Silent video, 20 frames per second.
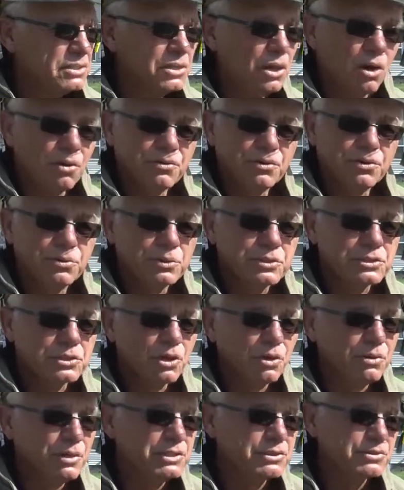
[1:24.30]
No, there
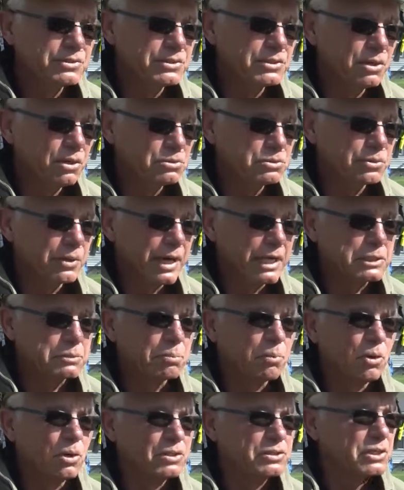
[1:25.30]
was no injuries, no
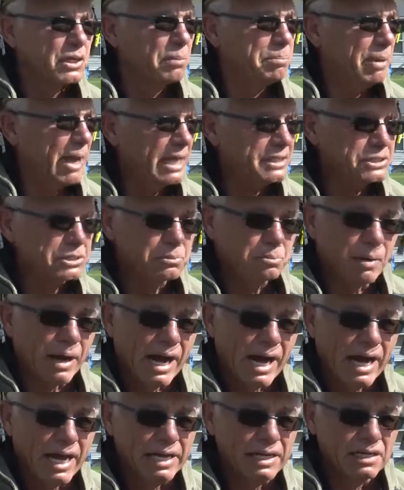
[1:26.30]
transports. A passerby
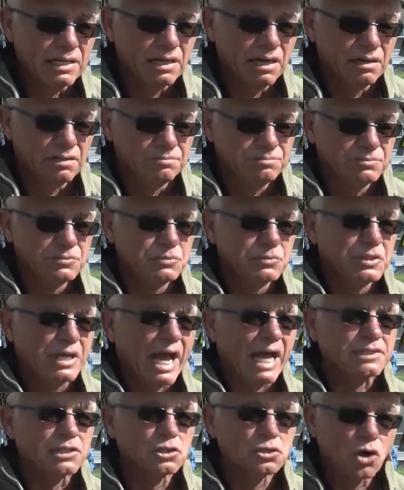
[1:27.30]
uh,
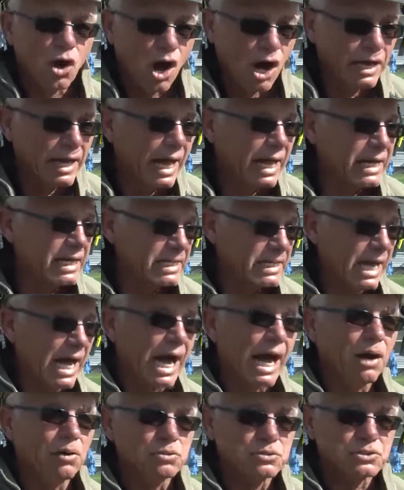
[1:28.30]
got the dog out of the
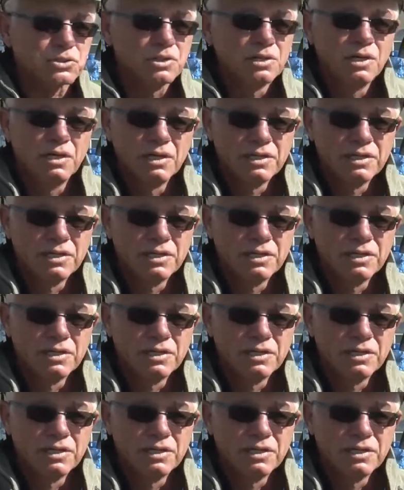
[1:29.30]
house.